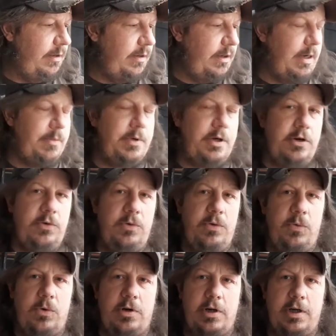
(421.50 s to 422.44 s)
I'm going to do the
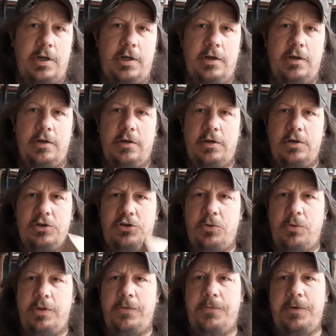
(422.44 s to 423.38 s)
work, show
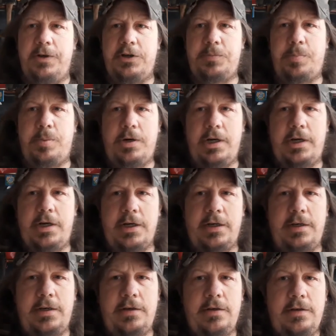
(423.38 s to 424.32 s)
you the finished
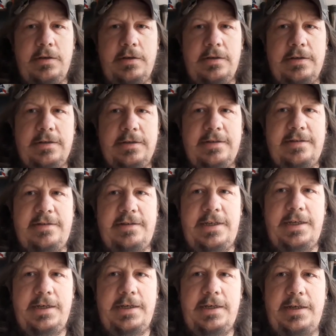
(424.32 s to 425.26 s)
product.
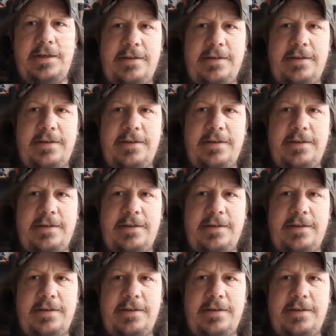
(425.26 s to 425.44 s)
See you in a